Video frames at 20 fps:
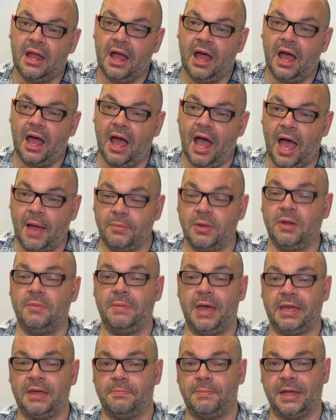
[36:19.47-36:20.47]
Uh, I'm going to
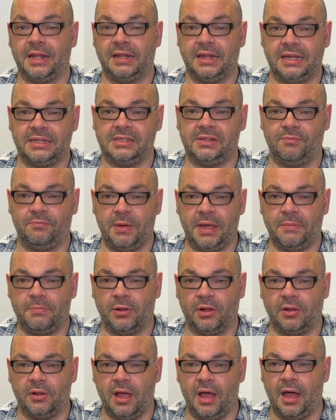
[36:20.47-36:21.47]
make a big list of
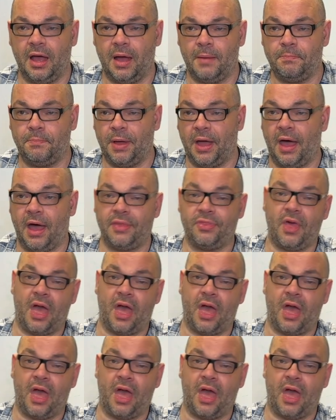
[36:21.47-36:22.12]
people, uh, but I,